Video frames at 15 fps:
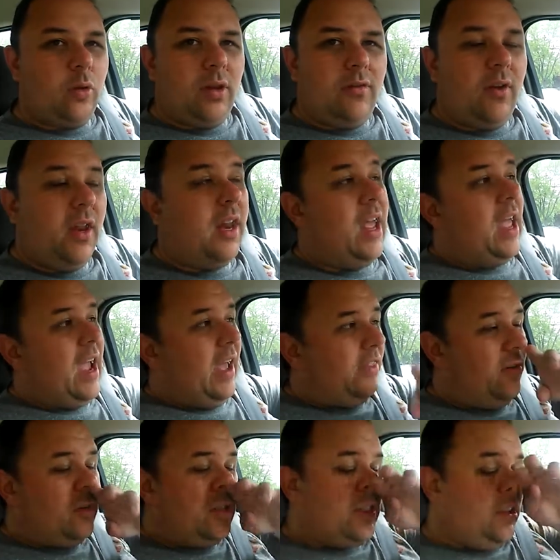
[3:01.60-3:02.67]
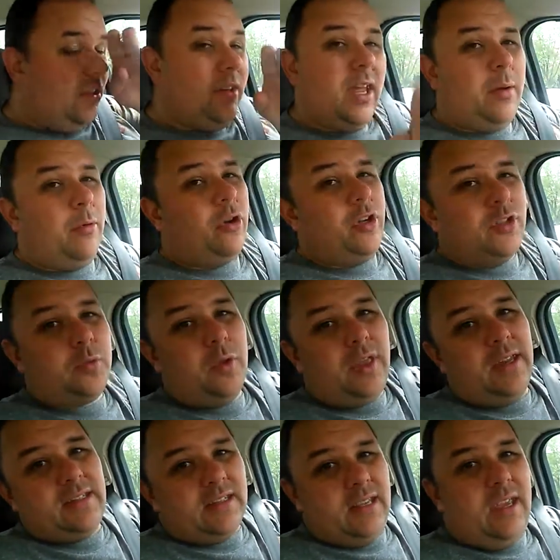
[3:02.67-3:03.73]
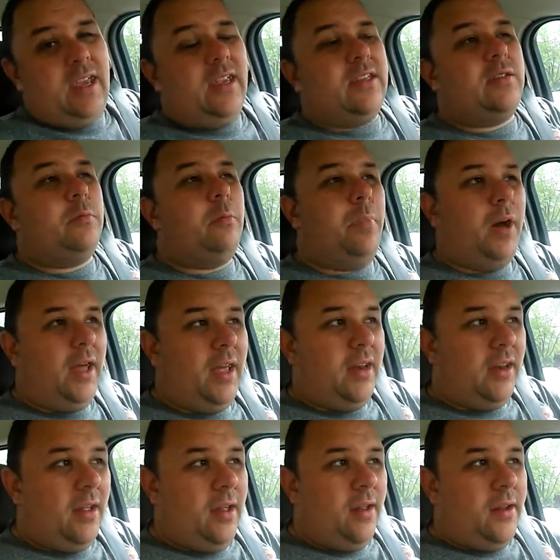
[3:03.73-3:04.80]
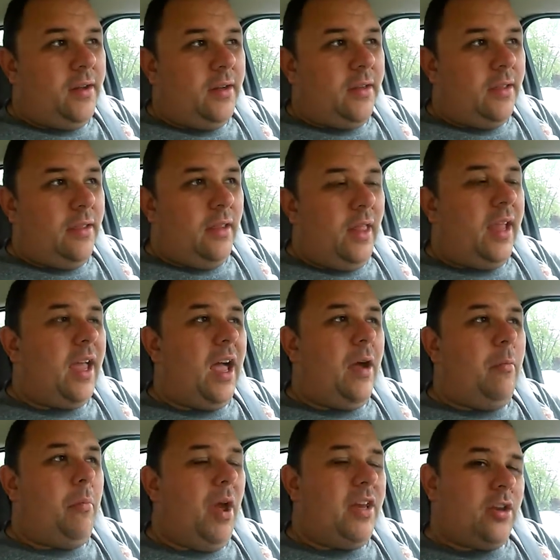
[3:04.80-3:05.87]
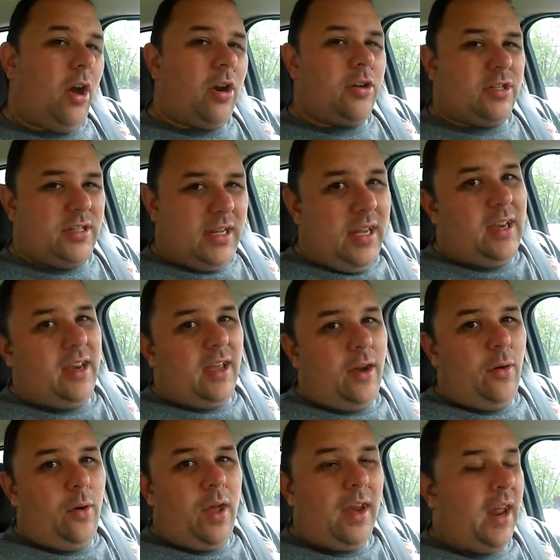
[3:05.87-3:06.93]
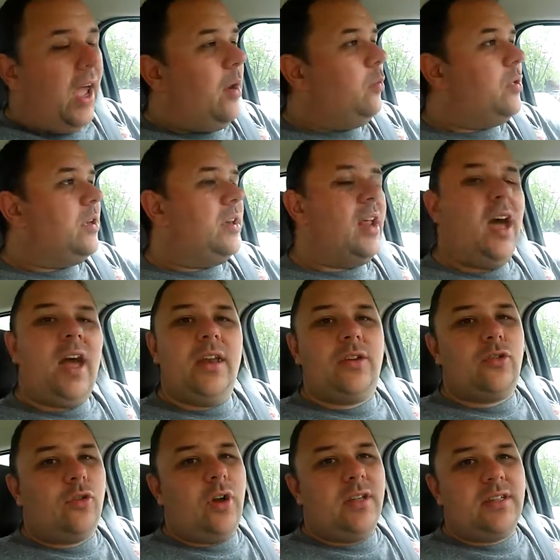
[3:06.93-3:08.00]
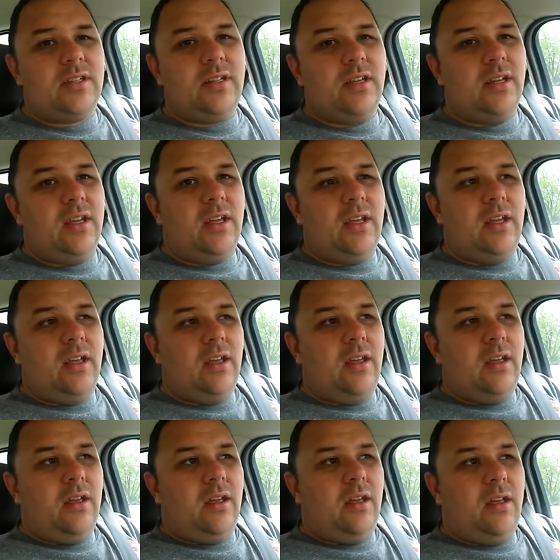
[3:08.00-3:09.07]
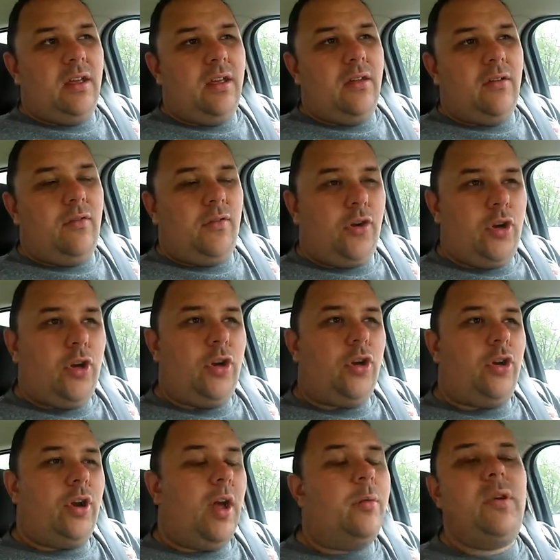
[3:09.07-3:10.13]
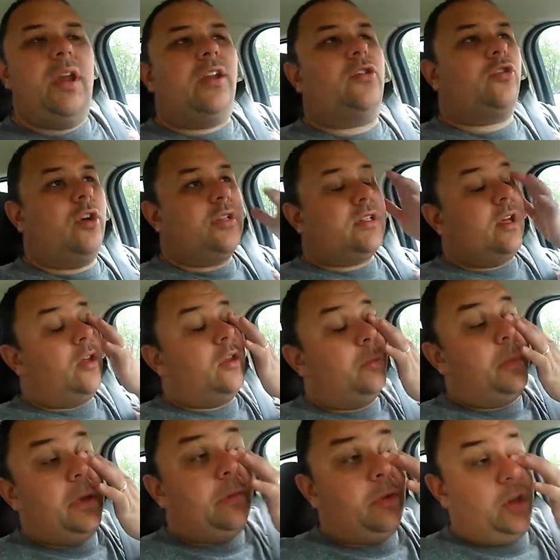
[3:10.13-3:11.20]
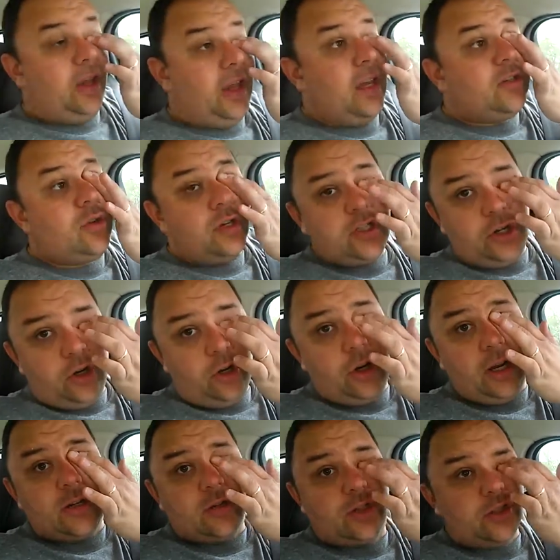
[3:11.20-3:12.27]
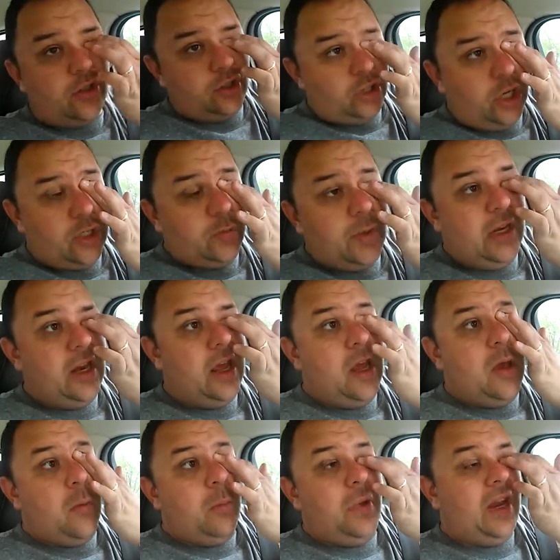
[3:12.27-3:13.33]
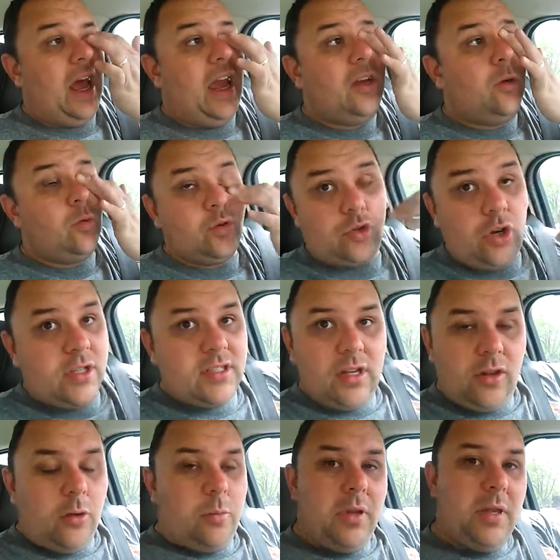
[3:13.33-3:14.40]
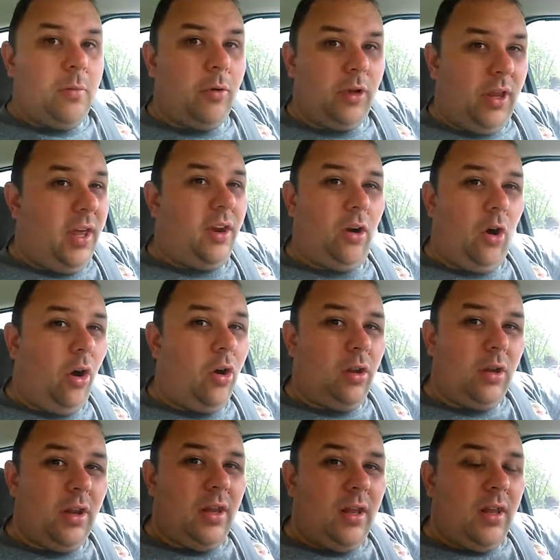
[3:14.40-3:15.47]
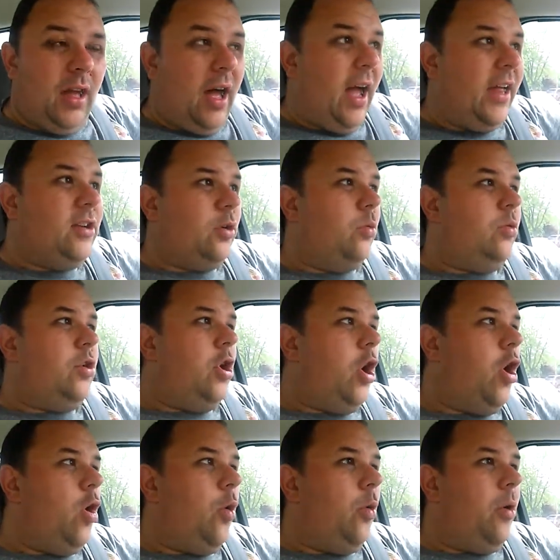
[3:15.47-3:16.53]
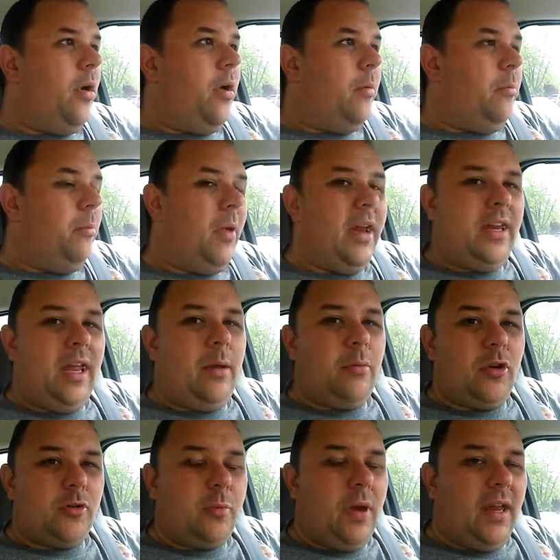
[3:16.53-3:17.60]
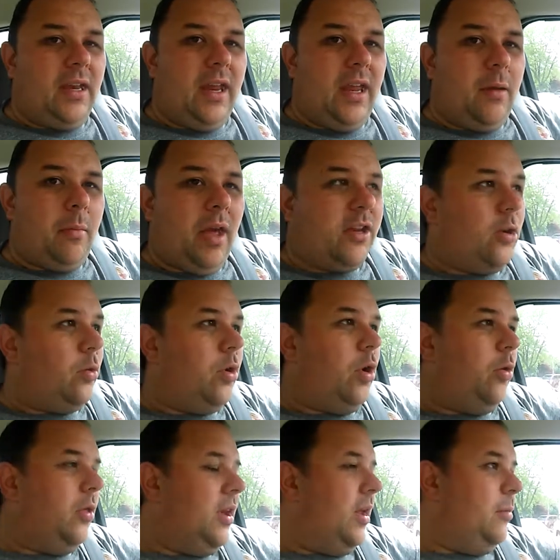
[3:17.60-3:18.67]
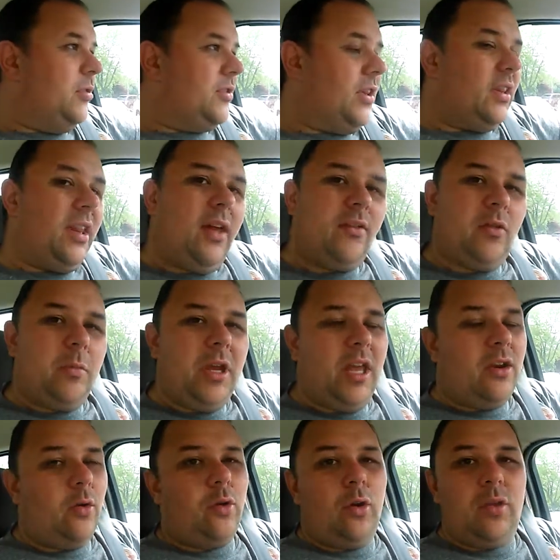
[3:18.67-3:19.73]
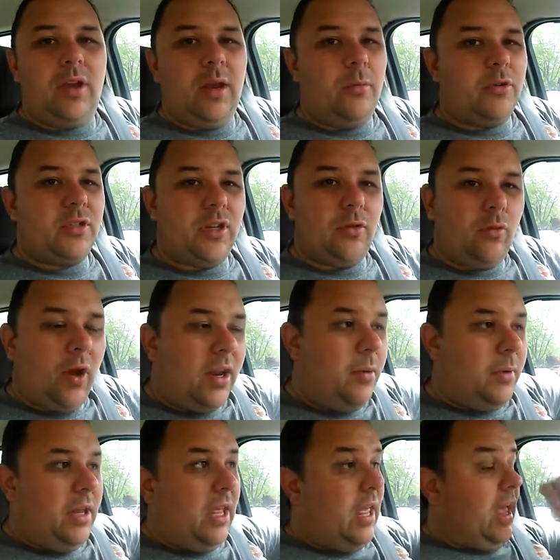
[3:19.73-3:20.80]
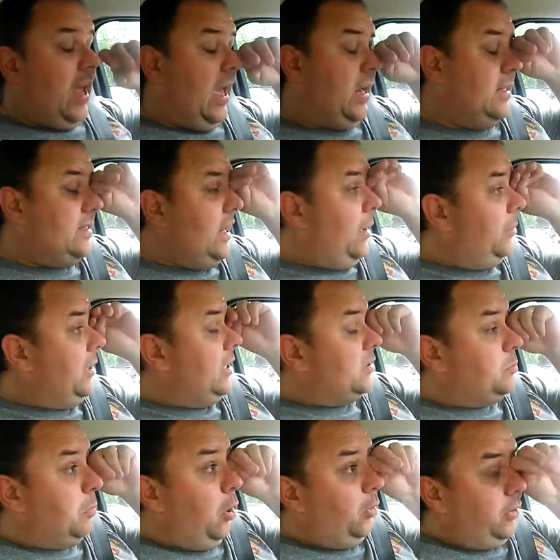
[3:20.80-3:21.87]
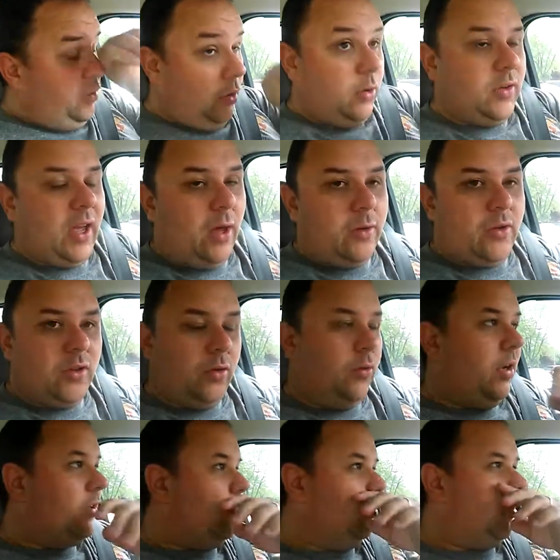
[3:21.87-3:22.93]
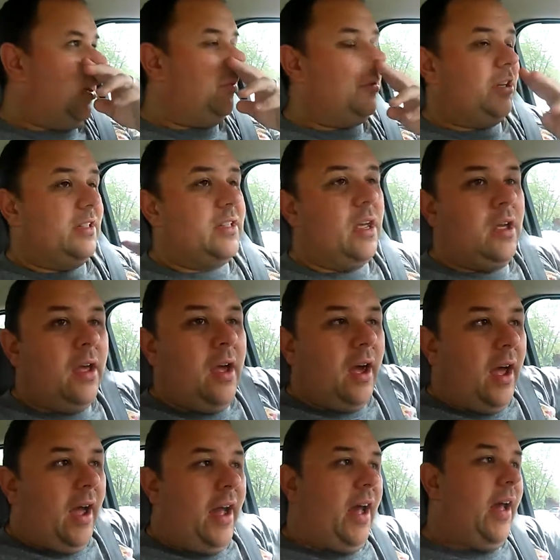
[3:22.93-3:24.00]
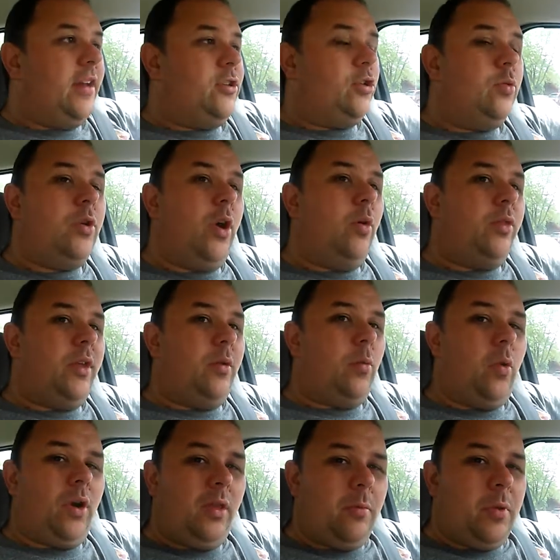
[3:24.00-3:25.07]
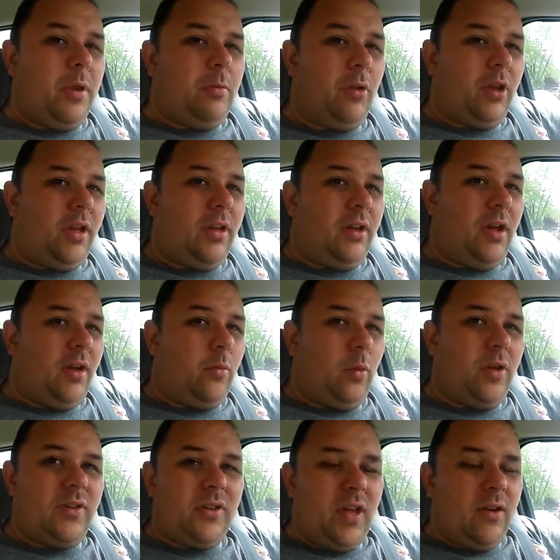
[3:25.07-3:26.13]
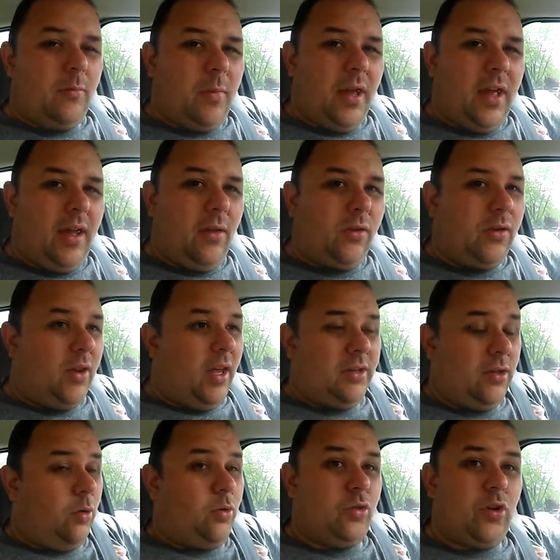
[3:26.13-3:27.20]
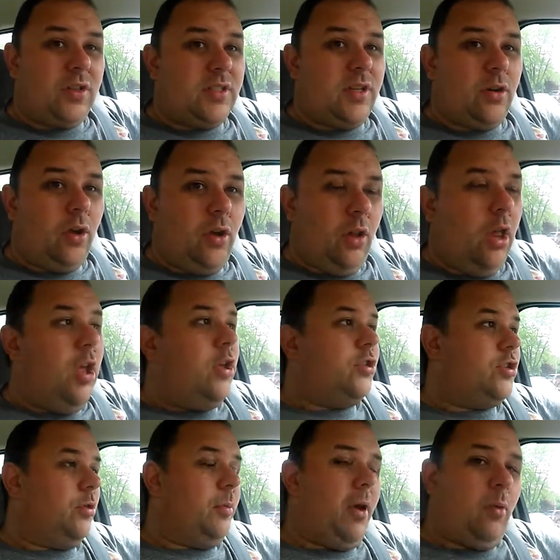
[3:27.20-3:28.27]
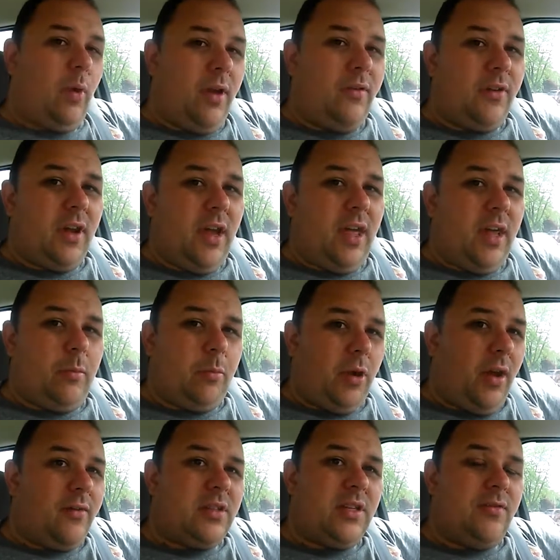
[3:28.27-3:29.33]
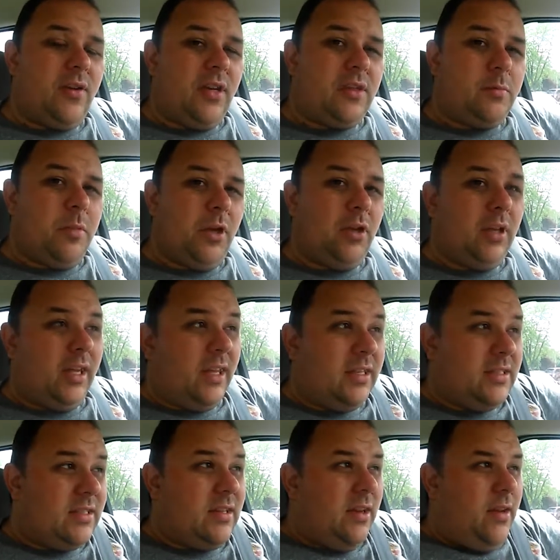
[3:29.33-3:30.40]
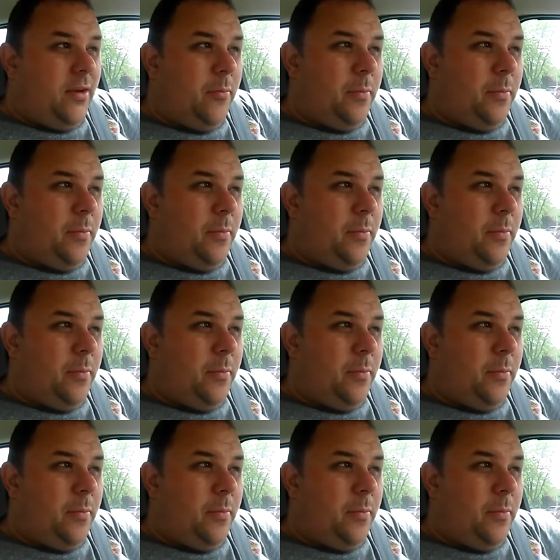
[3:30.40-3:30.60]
and totally fine. And there's still neighborhoods where that's the case. But, like, my daughter's 10 now, and I would not trust other people. Like, I trust her and I trust her judgment, but I don't trust other people at all. I don't know my neighbors by name. I don't know the neighbors on the left of me. I don't know the neighbors on the right of me. And it's not because both of those houses are rental properties. I do know that one of the people on one side of my house I don't trust at all. So my wife and I had a privacy fence built. Like, it's